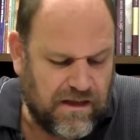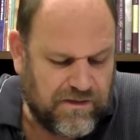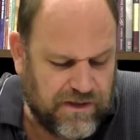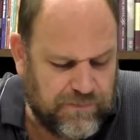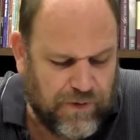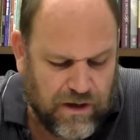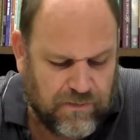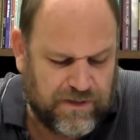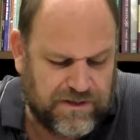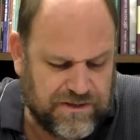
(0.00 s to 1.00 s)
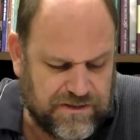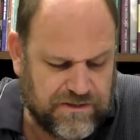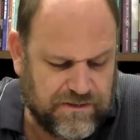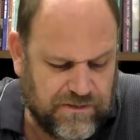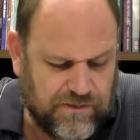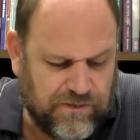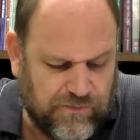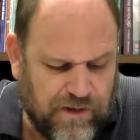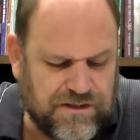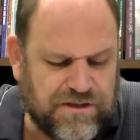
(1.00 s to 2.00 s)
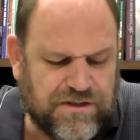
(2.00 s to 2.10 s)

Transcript: Then Barnabas went to